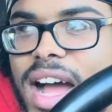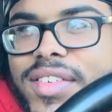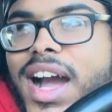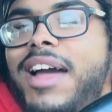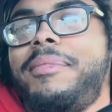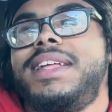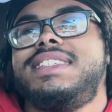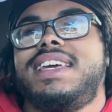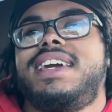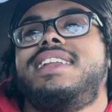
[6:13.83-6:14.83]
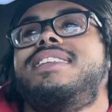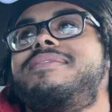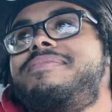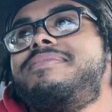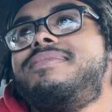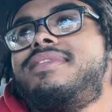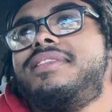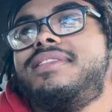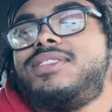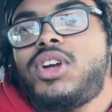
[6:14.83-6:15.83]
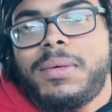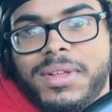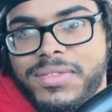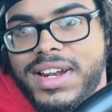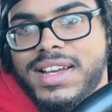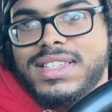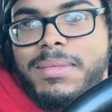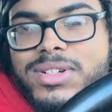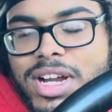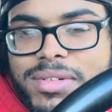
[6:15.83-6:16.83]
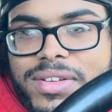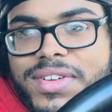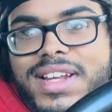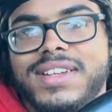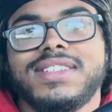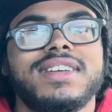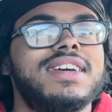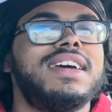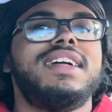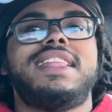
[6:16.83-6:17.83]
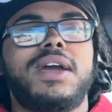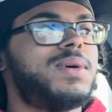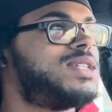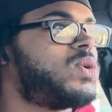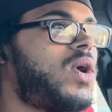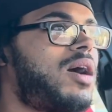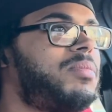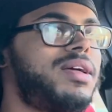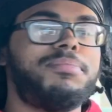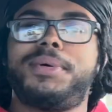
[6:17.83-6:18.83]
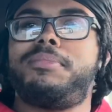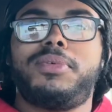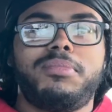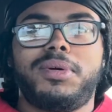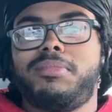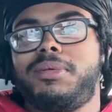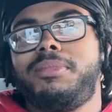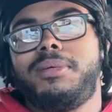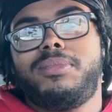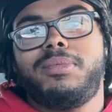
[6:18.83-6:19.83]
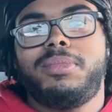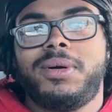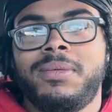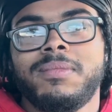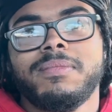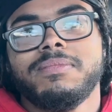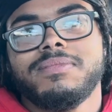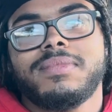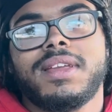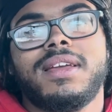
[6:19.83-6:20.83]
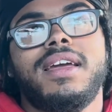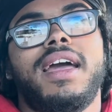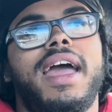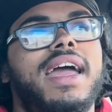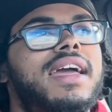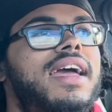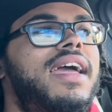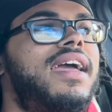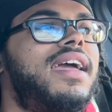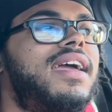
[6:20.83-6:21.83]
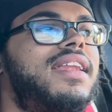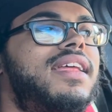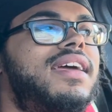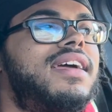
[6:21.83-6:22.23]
comments saying, drop the videos, I'm going to drop the videos. They was squabbling, boom, boom, boom, boom, boom, boom, boom. And